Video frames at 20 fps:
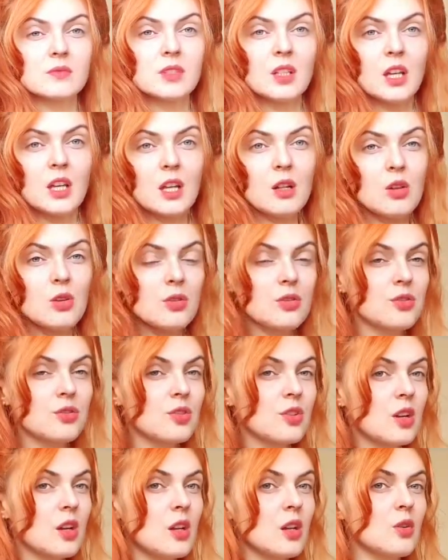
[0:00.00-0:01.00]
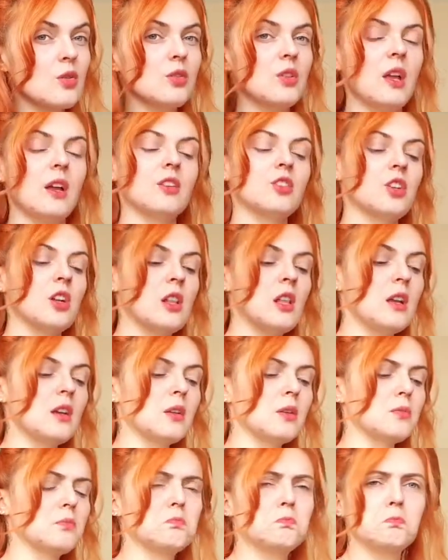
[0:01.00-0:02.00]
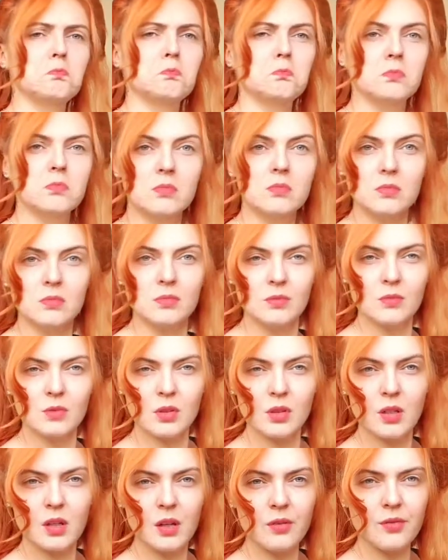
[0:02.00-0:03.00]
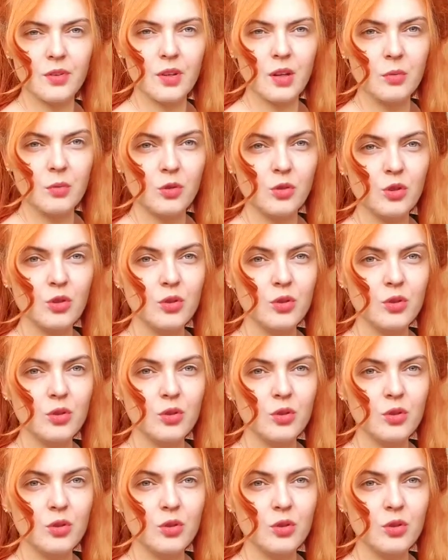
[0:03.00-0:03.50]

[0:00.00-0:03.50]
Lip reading: It looks really good, actually. I like it. I think I'm gonna